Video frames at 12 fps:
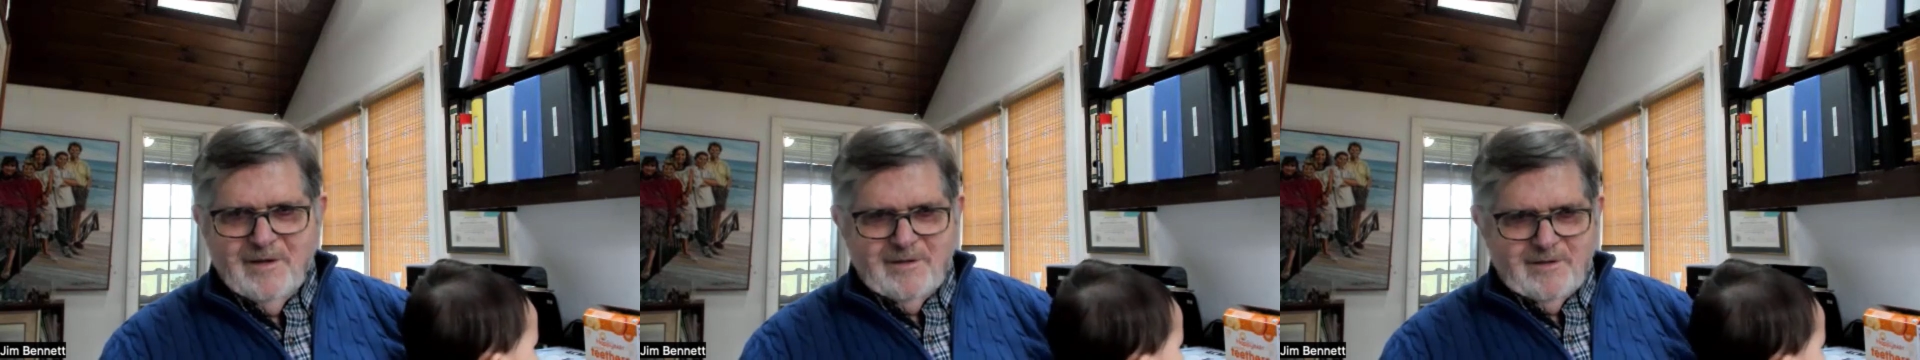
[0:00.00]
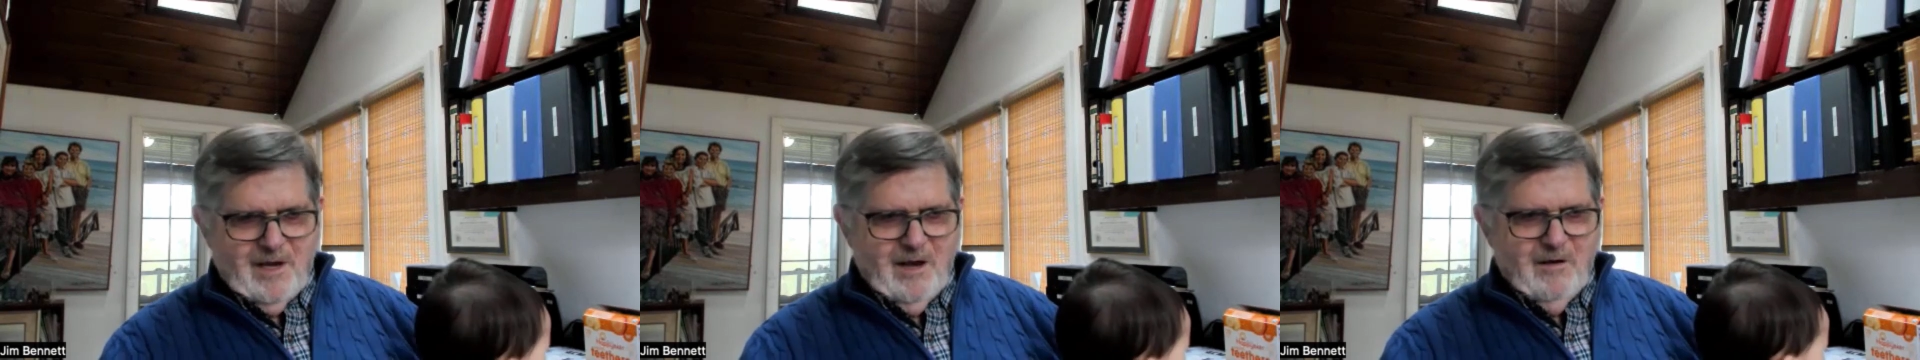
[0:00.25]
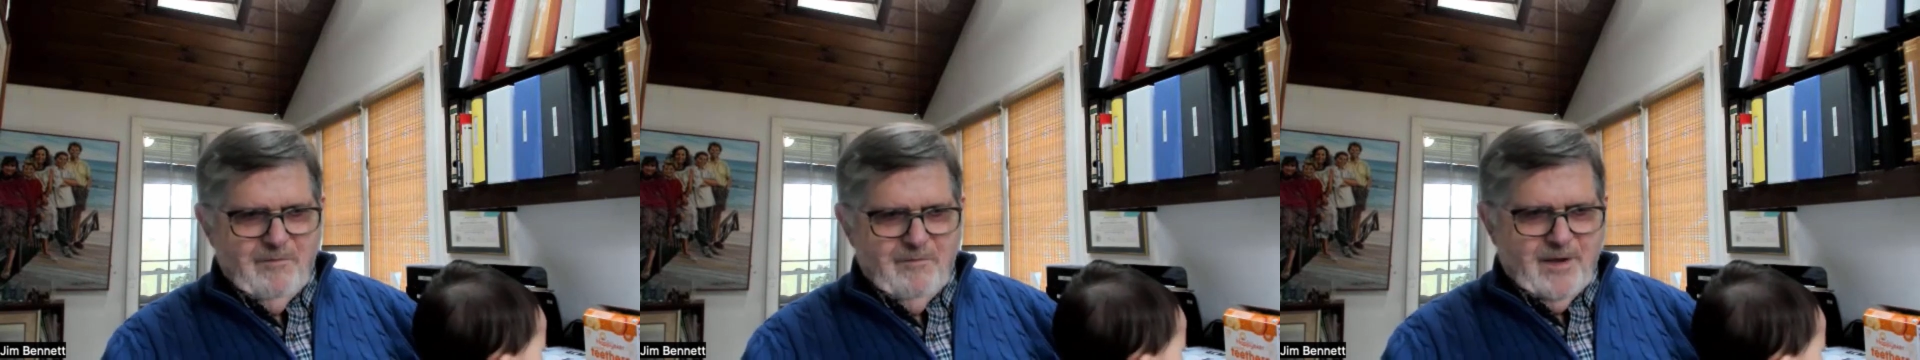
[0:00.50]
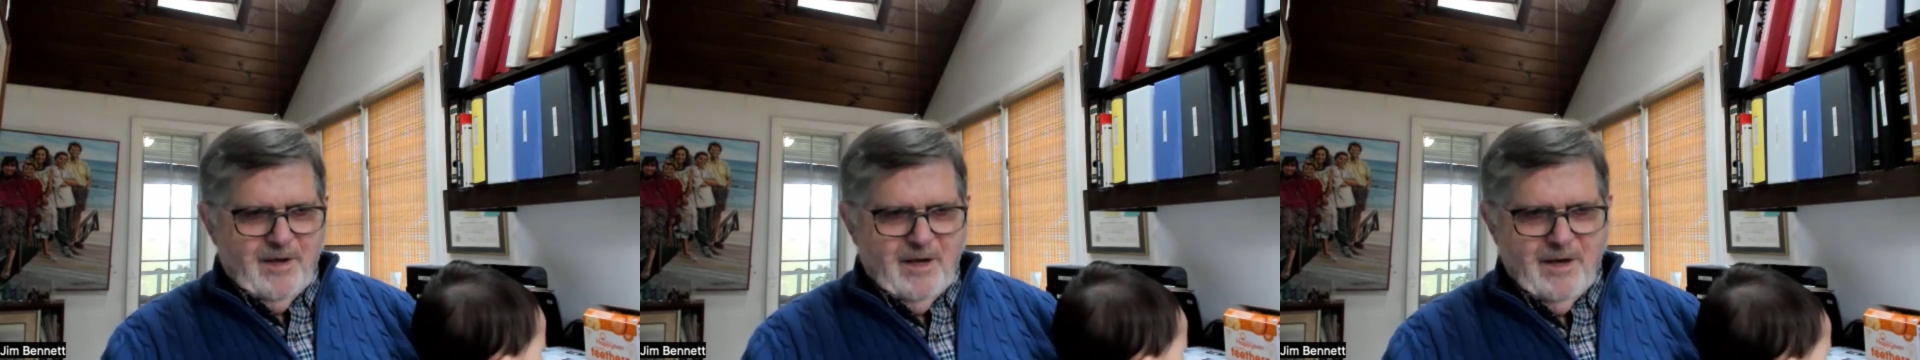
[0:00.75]
So
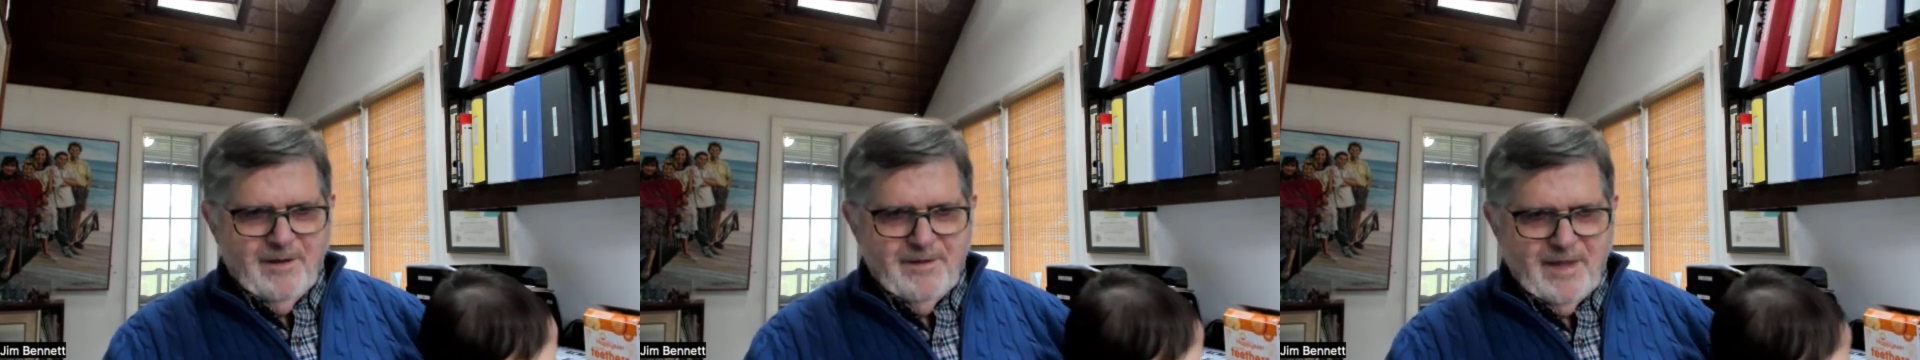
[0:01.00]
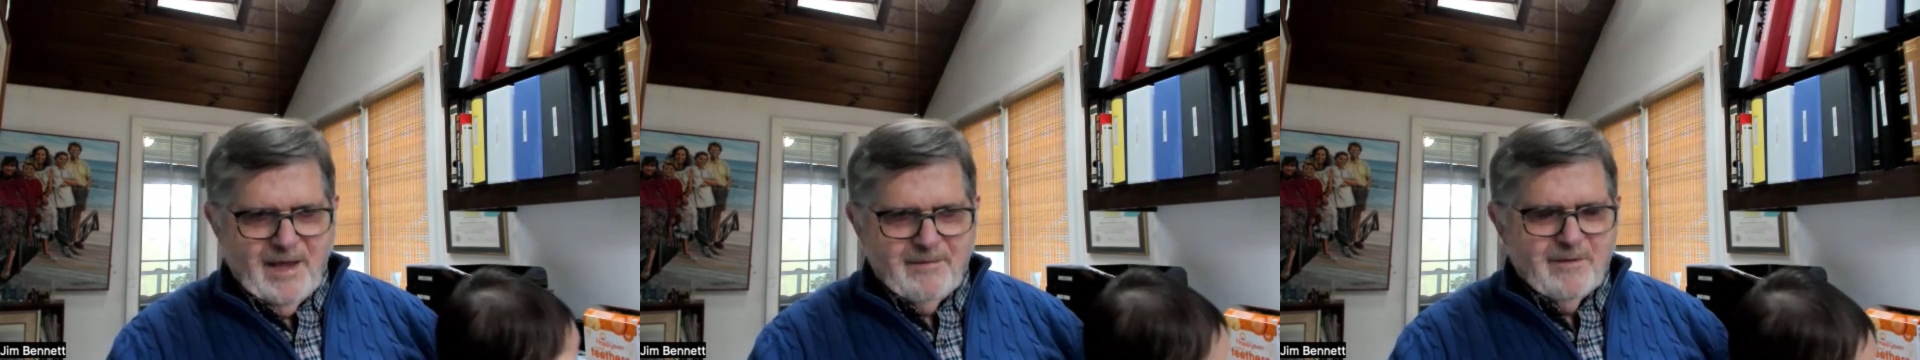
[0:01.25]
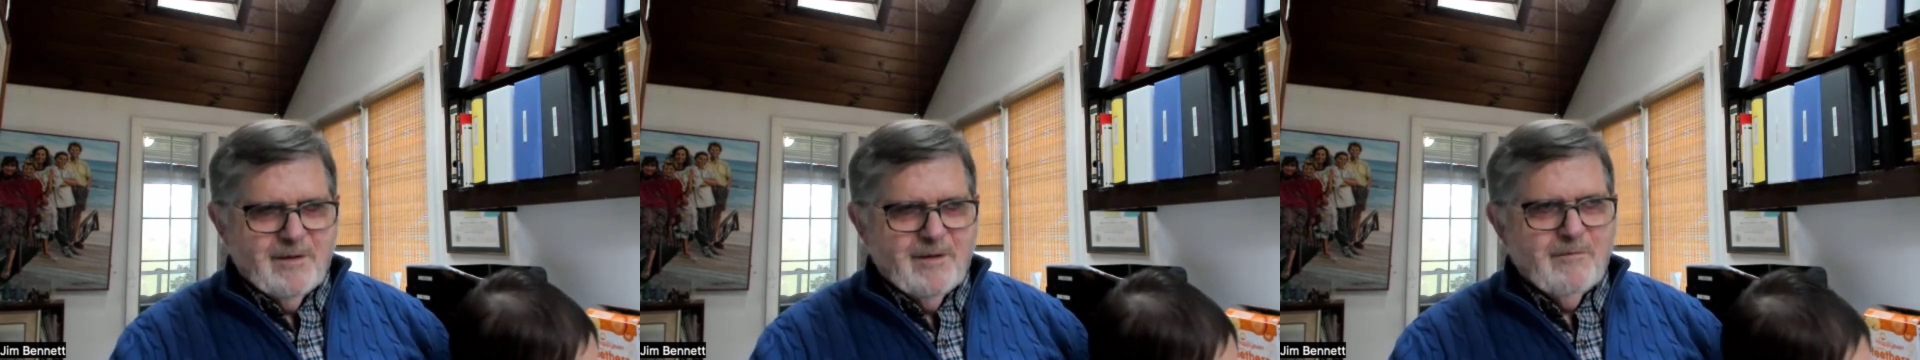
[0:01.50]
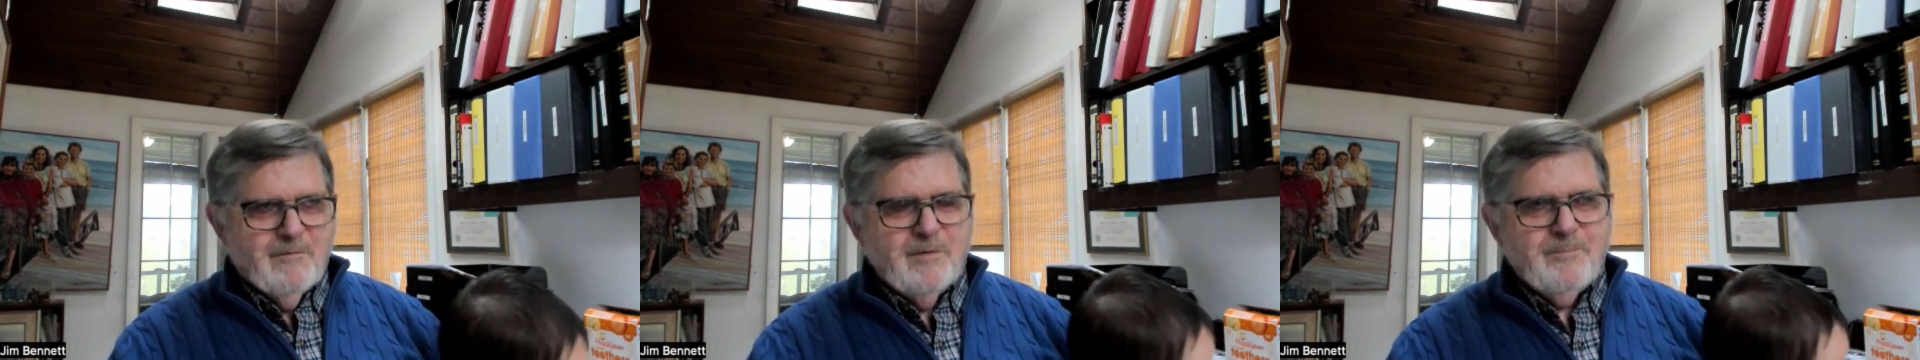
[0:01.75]
that
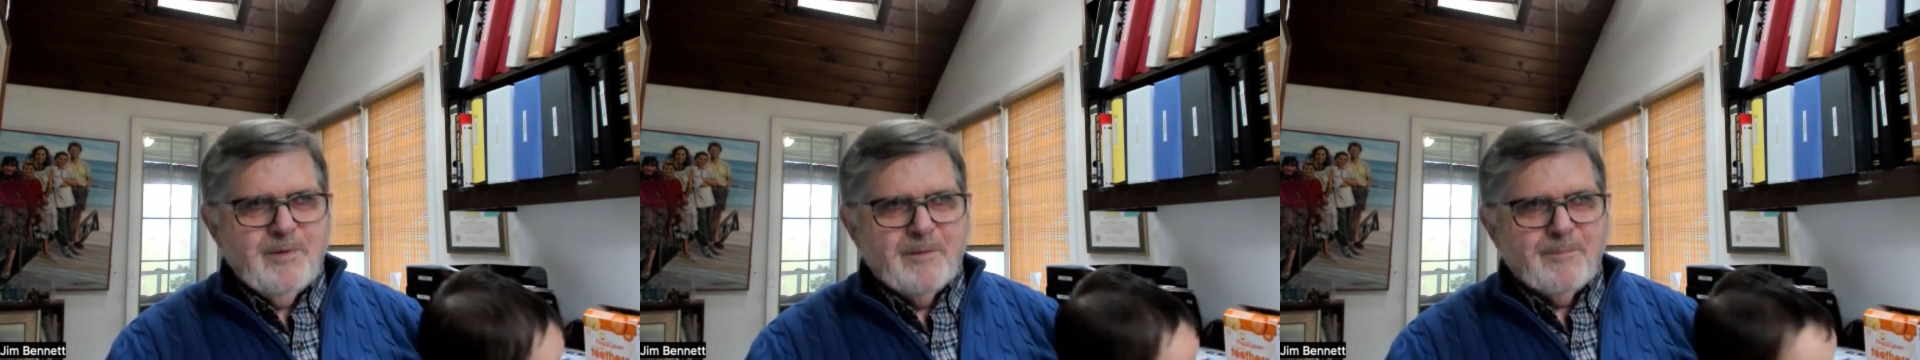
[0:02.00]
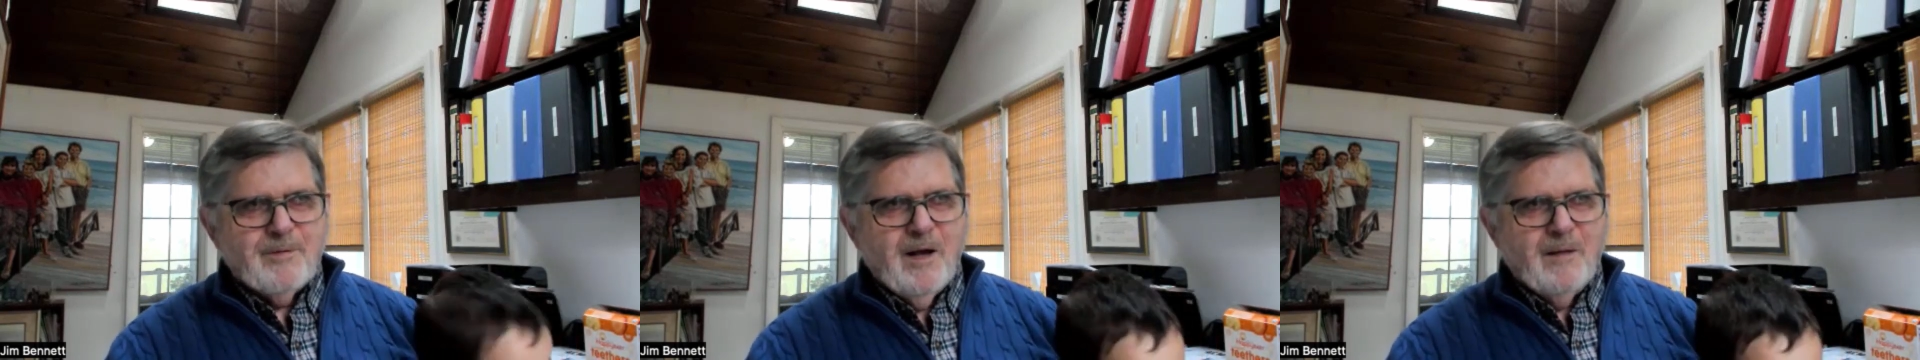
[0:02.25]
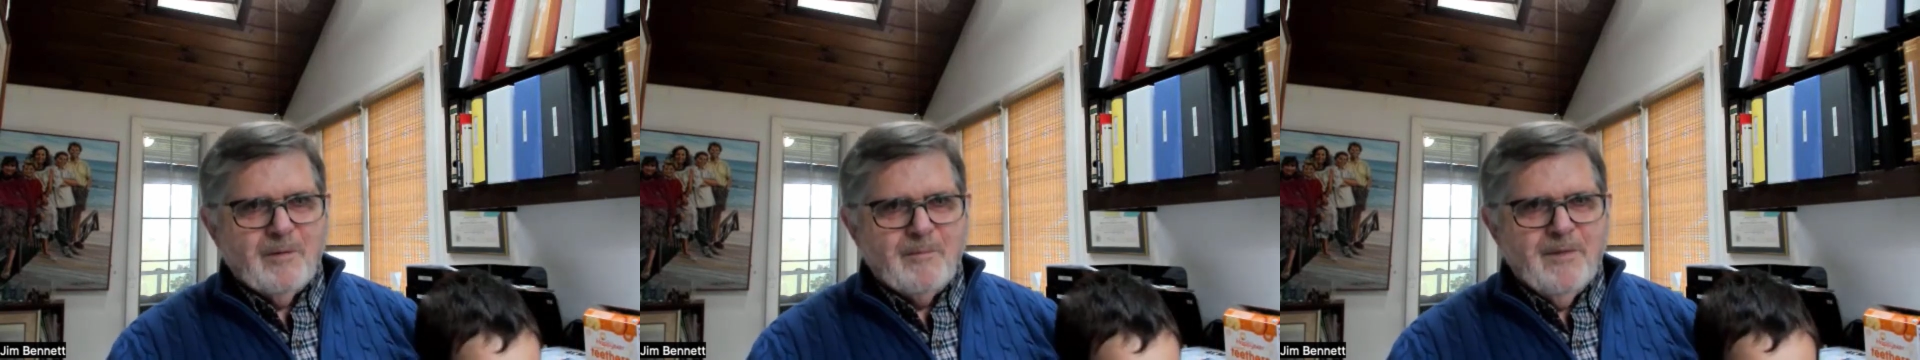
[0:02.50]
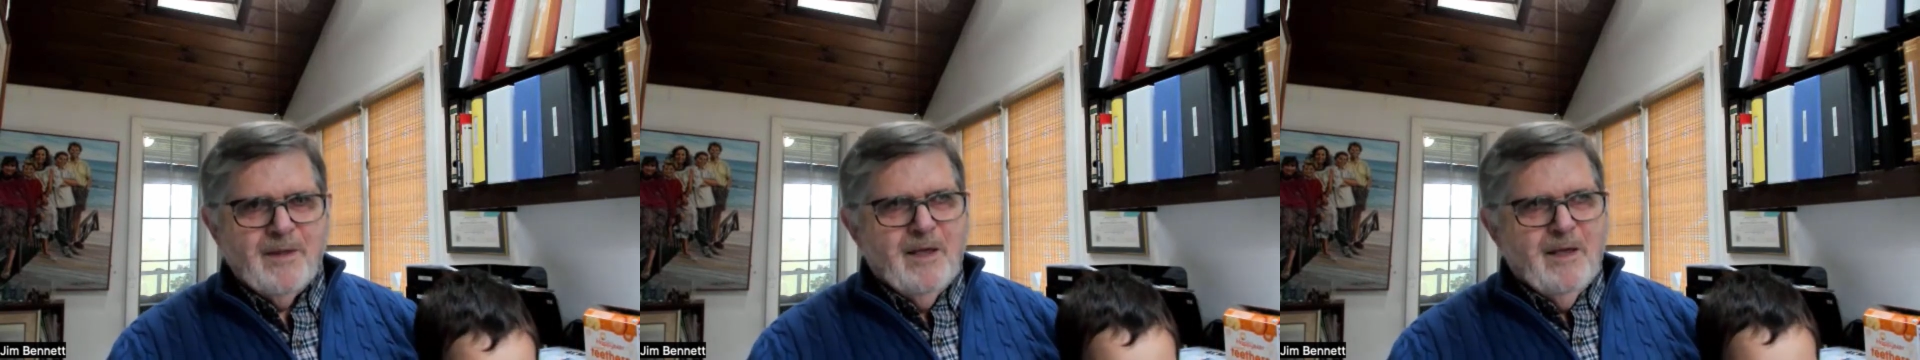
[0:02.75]
would be a problem.